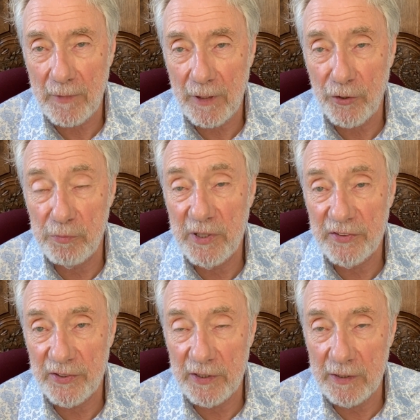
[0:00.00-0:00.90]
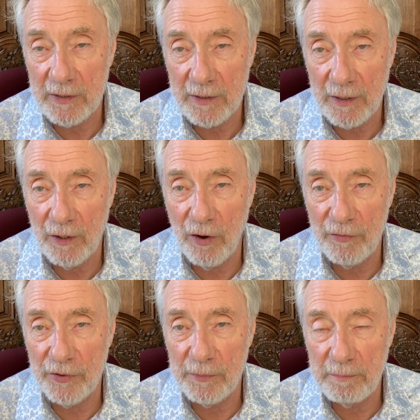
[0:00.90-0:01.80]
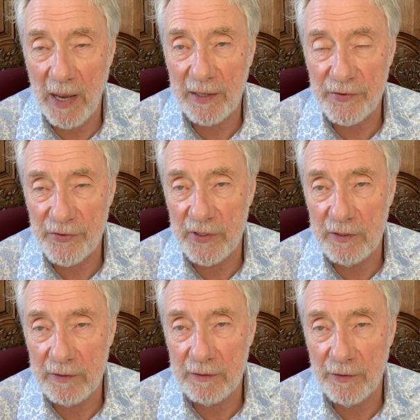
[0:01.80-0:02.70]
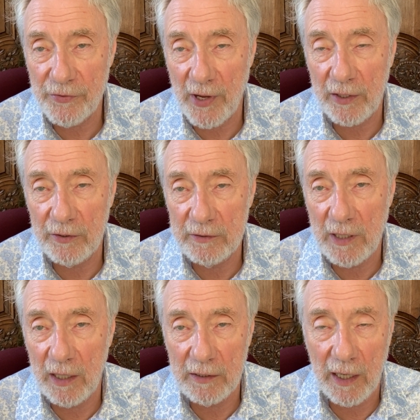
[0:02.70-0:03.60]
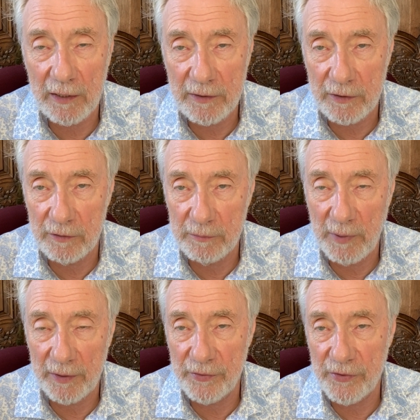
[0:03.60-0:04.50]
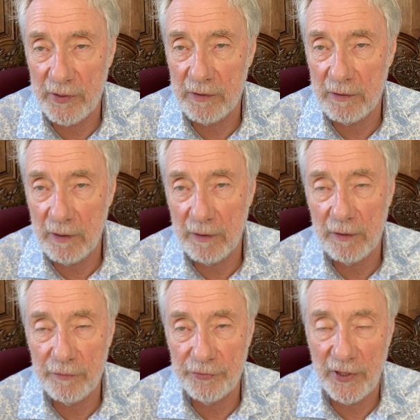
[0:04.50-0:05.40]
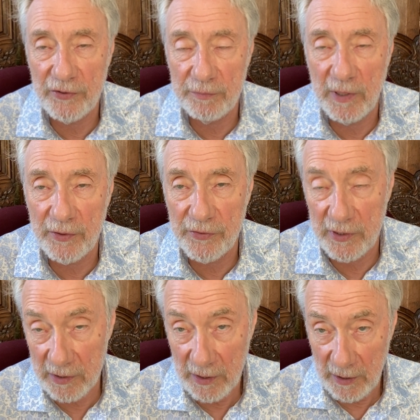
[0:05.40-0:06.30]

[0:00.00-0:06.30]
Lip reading: committee of a magazine, a psychoanalytical magazine, French magazine,